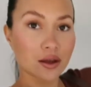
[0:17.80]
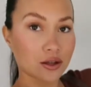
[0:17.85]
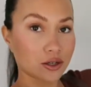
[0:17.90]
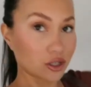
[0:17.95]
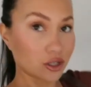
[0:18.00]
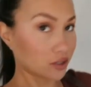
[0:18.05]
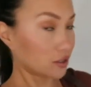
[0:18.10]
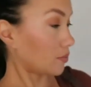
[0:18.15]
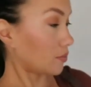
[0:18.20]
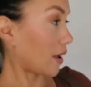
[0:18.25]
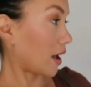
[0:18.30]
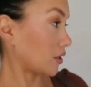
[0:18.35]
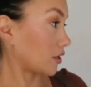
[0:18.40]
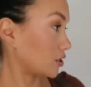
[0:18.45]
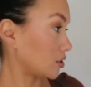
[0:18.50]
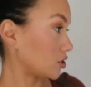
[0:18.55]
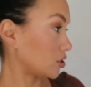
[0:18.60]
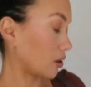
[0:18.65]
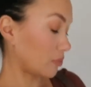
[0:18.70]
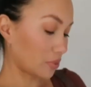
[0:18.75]
just about
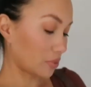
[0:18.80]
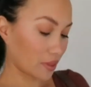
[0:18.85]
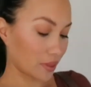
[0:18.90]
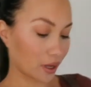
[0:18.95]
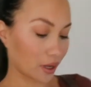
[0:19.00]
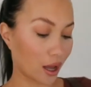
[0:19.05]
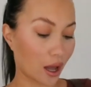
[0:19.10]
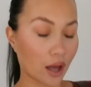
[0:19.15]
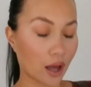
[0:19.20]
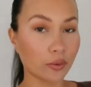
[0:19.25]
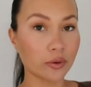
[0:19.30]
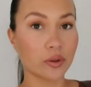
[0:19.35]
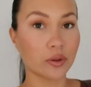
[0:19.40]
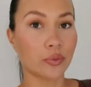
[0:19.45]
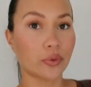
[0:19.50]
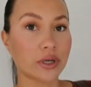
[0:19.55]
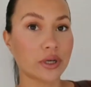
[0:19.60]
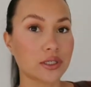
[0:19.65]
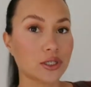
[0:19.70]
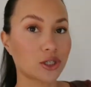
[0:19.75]
to jump in the car. Well, the
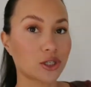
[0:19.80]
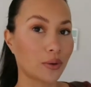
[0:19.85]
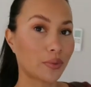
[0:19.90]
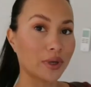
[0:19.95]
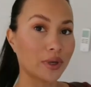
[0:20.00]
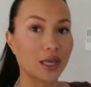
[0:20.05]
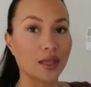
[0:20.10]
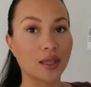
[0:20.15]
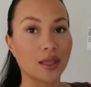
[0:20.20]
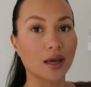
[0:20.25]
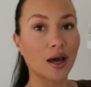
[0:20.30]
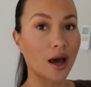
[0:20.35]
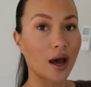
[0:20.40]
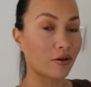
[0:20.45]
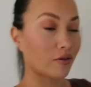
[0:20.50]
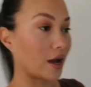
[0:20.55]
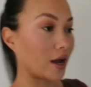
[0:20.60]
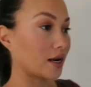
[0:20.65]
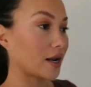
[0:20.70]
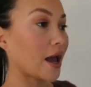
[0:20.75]
boys are jumping in the
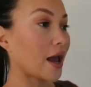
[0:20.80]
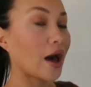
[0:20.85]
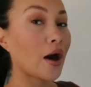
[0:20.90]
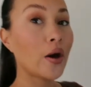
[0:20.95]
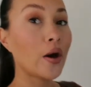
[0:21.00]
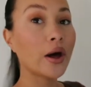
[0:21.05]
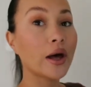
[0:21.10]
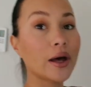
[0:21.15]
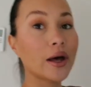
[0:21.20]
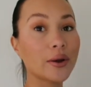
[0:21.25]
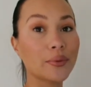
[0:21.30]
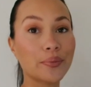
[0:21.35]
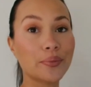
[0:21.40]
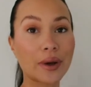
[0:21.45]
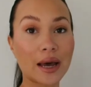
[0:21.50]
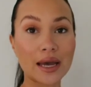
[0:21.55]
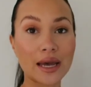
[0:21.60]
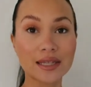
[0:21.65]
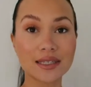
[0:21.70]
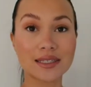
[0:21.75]
car right now,
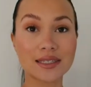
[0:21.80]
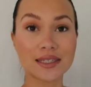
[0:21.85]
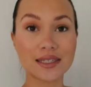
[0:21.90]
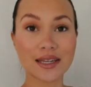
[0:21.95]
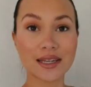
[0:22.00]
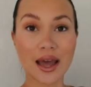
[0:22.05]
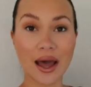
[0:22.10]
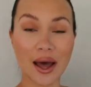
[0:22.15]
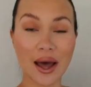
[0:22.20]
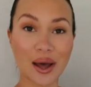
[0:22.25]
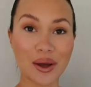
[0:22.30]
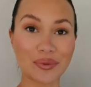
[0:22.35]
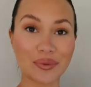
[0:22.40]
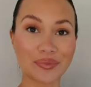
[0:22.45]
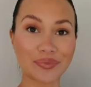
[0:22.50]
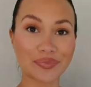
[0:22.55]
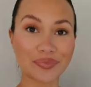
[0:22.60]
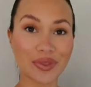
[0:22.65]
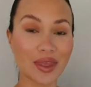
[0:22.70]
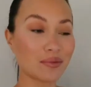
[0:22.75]
but
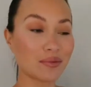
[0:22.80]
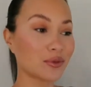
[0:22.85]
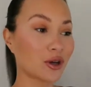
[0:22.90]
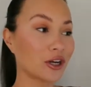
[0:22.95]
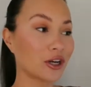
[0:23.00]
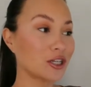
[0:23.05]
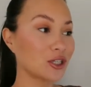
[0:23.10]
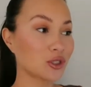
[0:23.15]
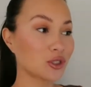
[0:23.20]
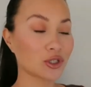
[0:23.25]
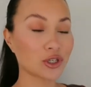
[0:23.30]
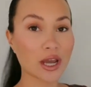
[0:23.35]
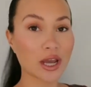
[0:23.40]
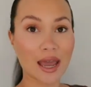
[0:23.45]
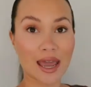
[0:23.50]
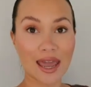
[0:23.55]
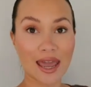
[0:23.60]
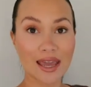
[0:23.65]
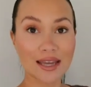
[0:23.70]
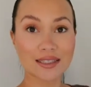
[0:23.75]
I'm gonna do
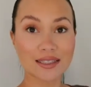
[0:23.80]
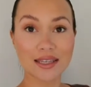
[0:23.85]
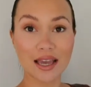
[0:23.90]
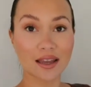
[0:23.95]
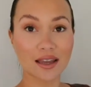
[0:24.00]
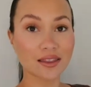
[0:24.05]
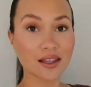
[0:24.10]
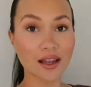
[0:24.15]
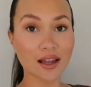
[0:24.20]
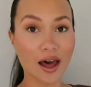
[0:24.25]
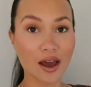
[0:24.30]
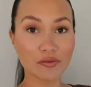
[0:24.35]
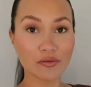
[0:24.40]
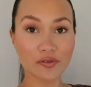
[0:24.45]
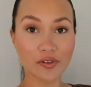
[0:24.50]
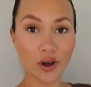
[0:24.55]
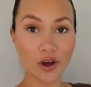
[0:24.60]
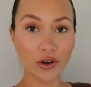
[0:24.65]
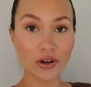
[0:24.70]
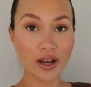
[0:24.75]
a day in the life
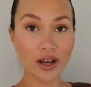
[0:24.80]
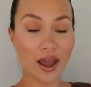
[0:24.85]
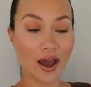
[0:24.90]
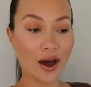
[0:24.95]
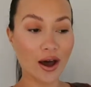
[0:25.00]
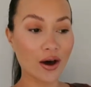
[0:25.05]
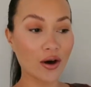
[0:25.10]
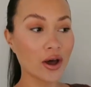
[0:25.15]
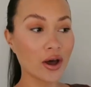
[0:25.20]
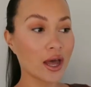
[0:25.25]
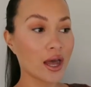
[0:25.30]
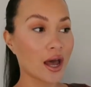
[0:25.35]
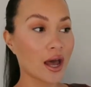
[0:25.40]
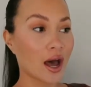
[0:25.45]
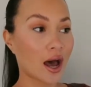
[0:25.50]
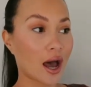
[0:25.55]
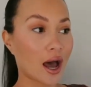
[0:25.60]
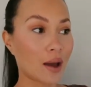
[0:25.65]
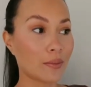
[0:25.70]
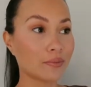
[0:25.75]
vlog now.
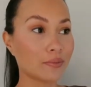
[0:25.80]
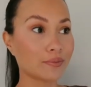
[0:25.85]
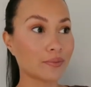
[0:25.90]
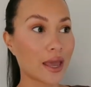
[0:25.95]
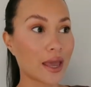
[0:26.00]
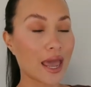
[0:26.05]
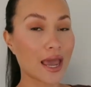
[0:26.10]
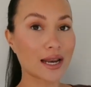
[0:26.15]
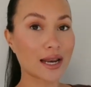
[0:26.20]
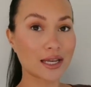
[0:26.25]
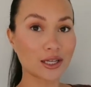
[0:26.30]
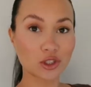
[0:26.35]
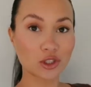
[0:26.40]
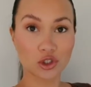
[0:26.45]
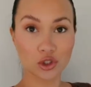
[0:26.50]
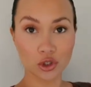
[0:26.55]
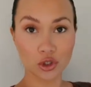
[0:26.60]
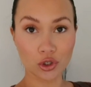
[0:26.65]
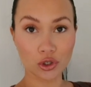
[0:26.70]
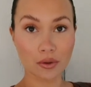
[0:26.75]
I'm heading
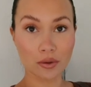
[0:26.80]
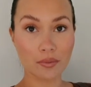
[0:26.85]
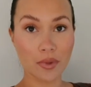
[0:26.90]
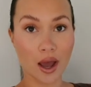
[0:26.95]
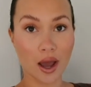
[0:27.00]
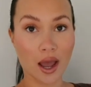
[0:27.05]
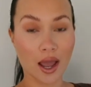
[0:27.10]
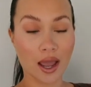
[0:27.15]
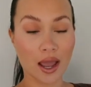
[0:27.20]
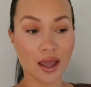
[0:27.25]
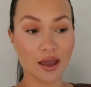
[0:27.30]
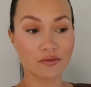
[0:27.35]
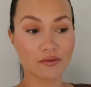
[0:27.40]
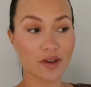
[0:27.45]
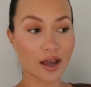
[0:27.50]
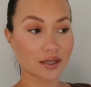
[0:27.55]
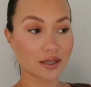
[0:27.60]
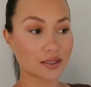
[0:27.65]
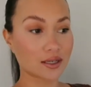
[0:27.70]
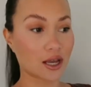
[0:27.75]
to my
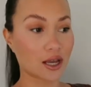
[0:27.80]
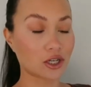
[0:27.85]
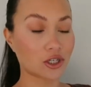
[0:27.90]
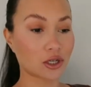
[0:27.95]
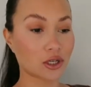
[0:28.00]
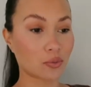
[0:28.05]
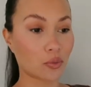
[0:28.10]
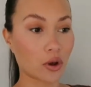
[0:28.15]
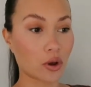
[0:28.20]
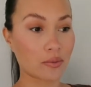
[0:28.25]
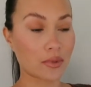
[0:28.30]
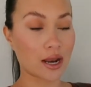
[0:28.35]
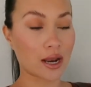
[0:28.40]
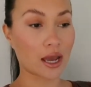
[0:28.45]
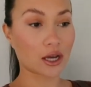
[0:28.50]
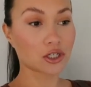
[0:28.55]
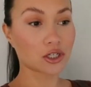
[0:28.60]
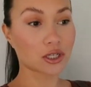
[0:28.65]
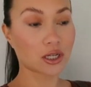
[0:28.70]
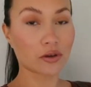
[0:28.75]
vaccination appointment
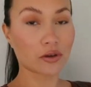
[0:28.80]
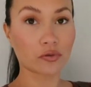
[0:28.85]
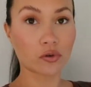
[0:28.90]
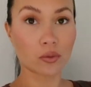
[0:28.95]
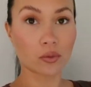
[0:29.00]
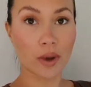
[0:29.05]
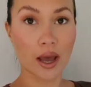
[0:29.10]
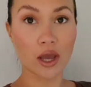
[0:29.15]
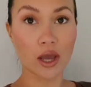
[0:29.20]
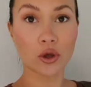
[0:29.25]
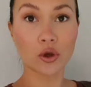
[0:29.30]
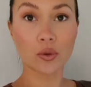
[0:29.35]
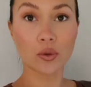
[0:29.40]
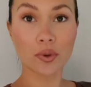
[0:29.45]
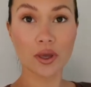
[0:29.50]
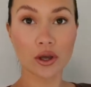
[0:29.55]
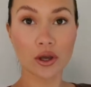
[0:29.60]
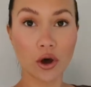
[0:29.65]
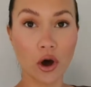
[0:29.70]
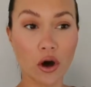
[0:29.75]
actually for my
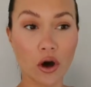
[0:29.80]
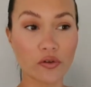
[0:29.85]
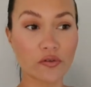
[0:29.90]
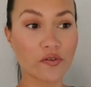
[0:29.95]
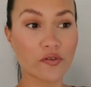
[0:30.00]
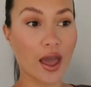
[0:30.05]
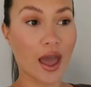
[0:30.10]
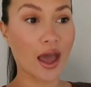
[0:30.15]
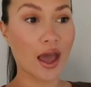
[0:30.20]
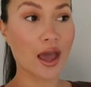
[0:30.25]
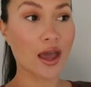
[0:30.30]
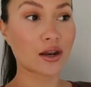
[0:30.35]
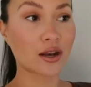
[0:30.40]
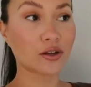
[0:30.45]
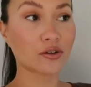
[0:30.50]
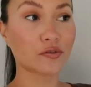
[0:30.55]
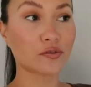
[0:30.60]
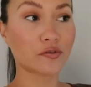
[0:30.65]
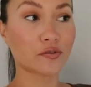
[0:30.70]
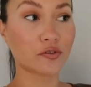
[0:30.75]
whooping cough
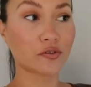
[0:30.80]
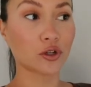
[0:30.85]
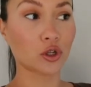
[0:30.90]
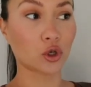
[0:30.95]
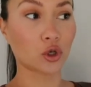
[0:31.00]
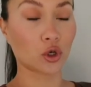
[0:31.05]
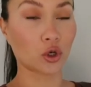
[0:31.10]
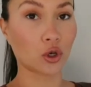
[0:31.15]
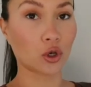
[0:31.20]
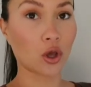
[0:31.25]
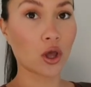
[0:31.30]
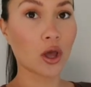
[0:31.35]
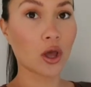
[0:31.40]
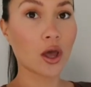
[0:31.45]
and flu